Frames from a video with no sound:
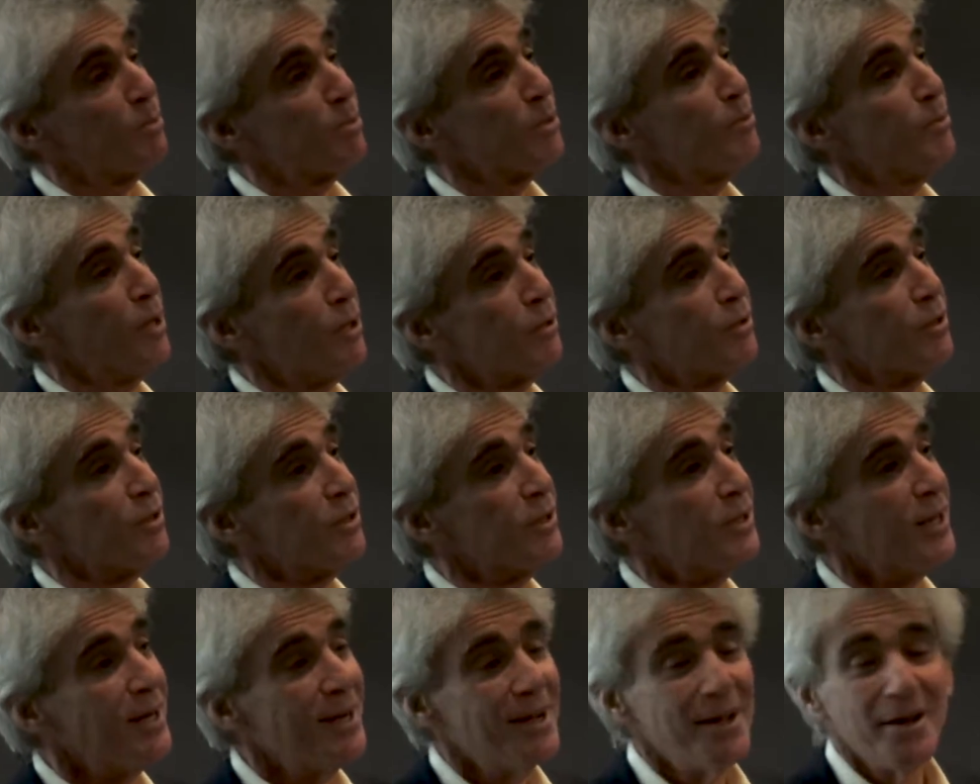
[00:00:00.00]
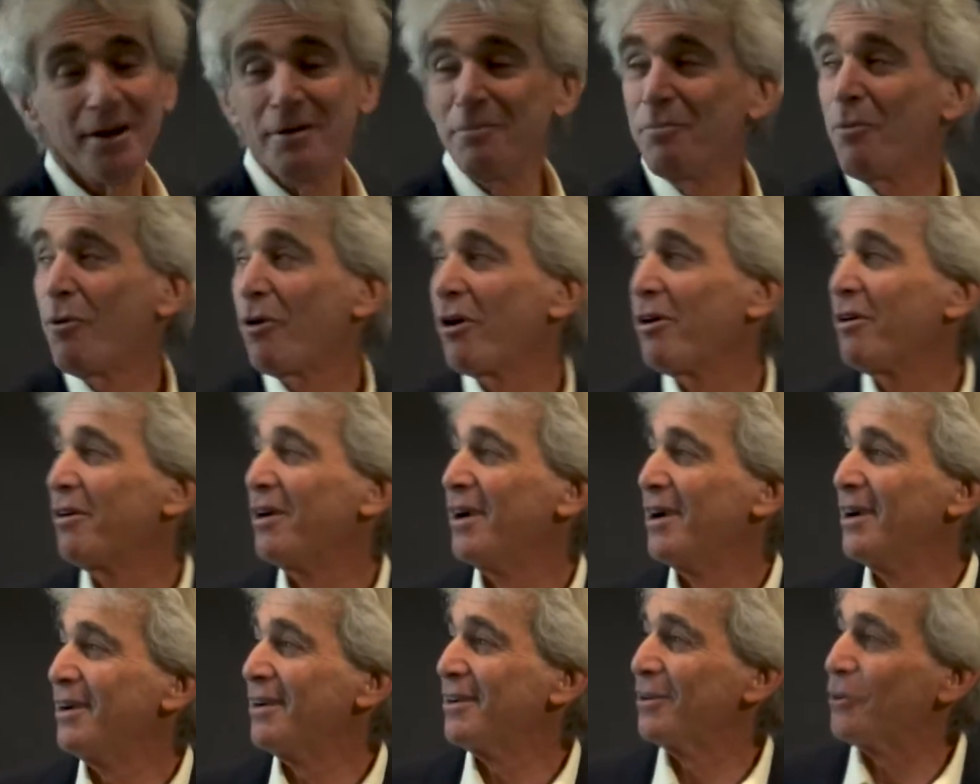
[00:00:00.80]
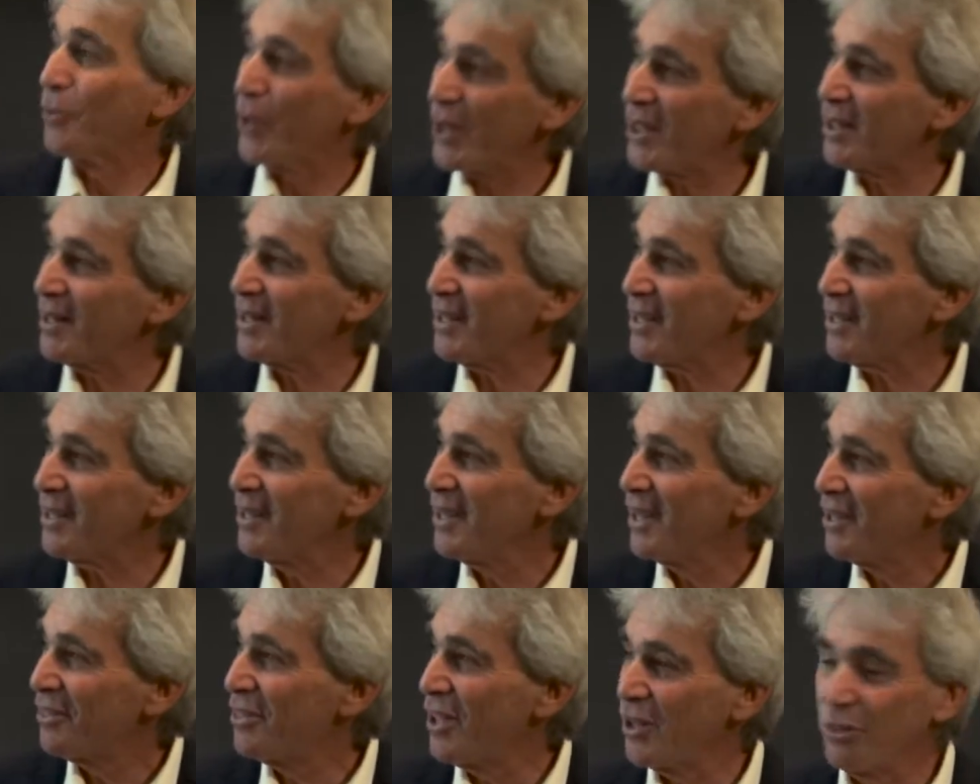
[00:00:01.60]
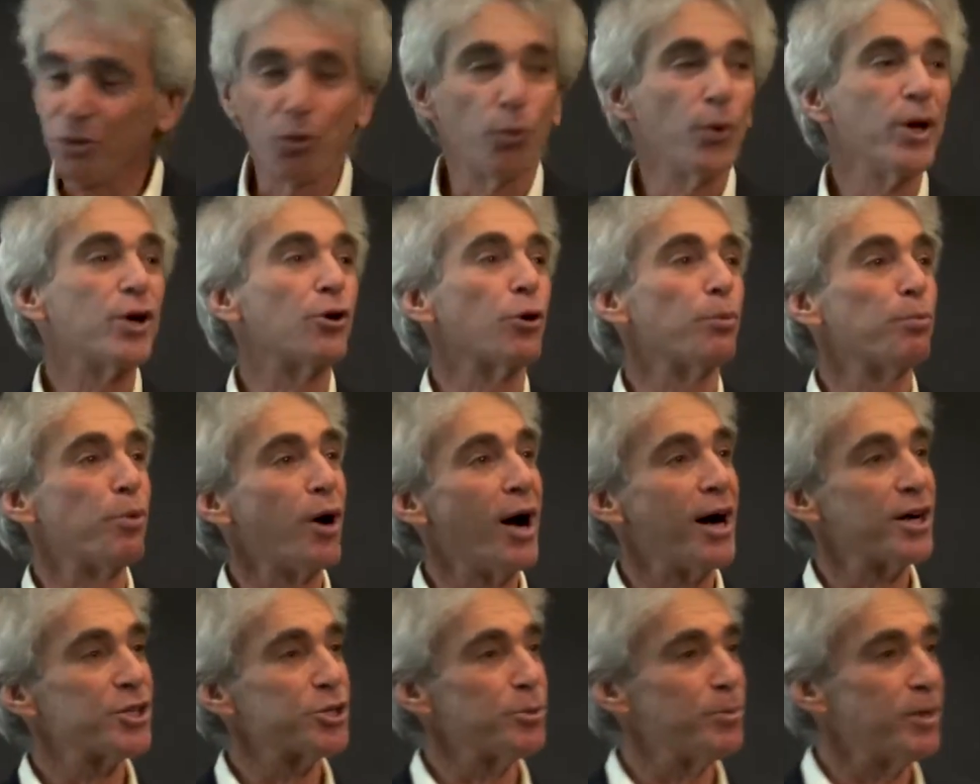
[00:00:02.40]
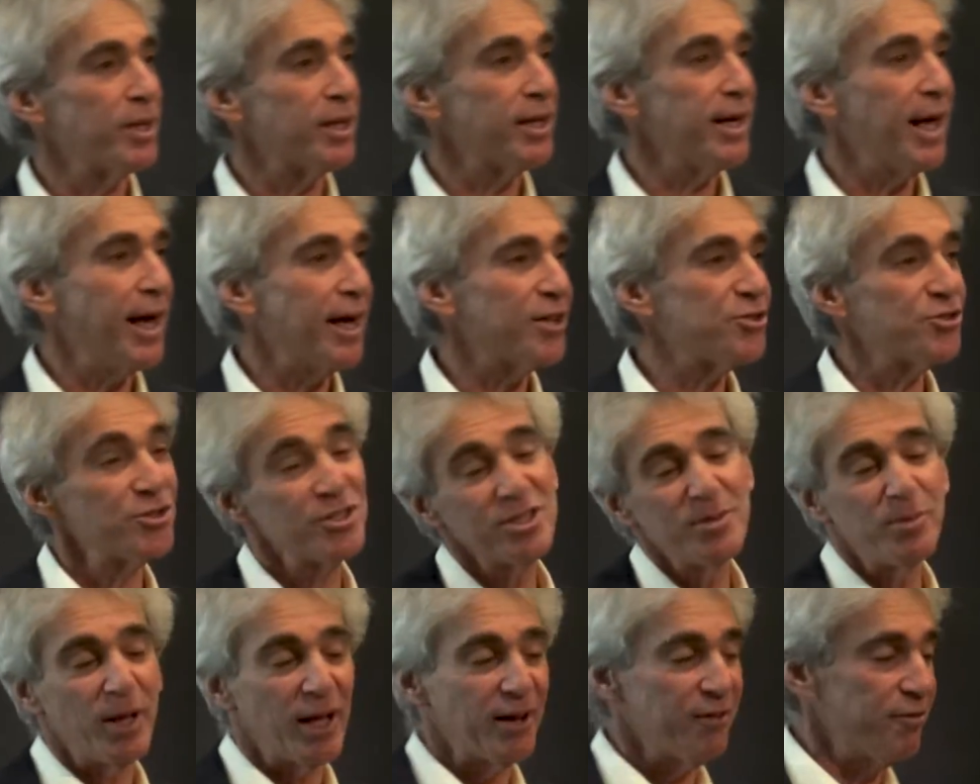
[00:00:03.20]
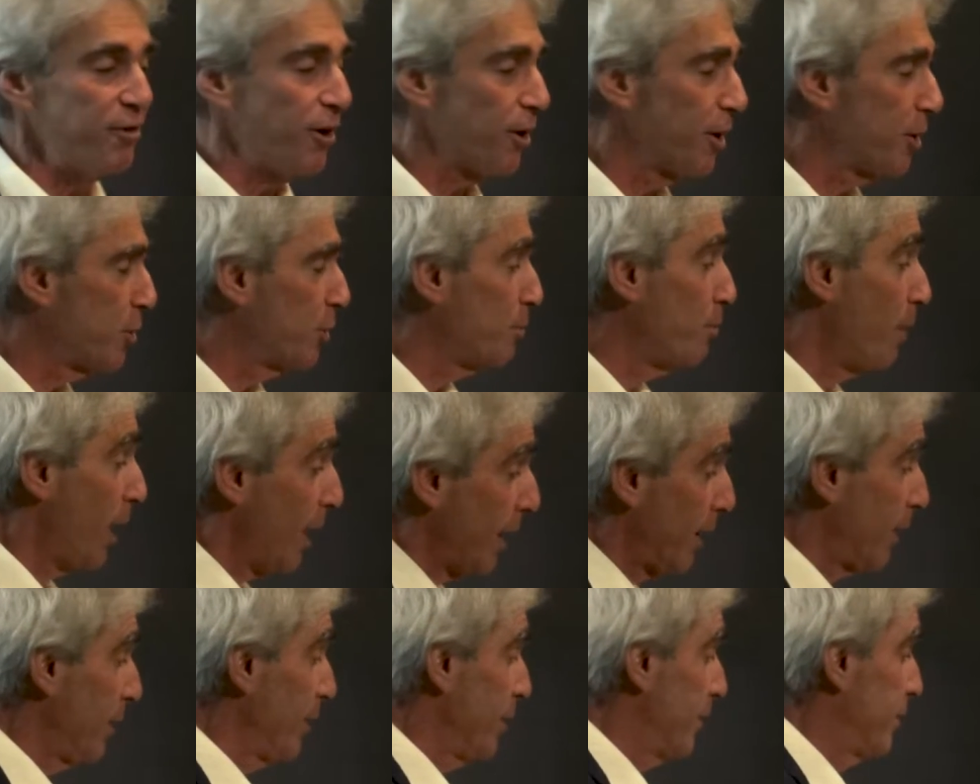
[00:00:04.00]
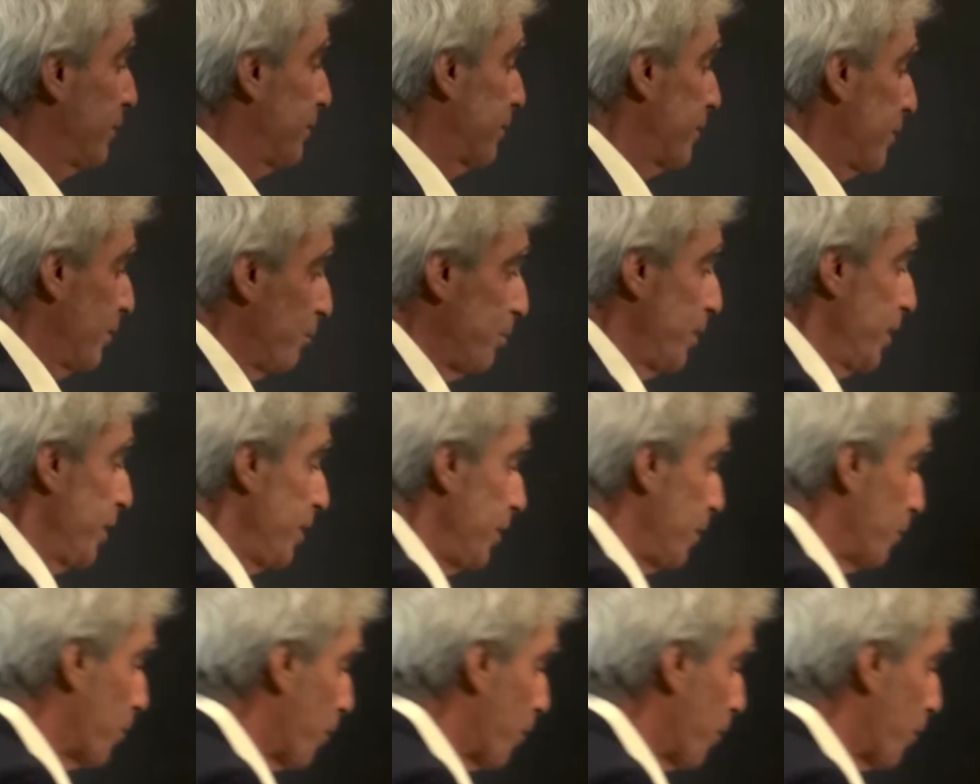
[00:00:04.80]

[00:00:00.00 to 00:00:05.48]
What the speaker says: promoter more quickly than the weaker proximal enhancer. Seemed like a very good model. It's completely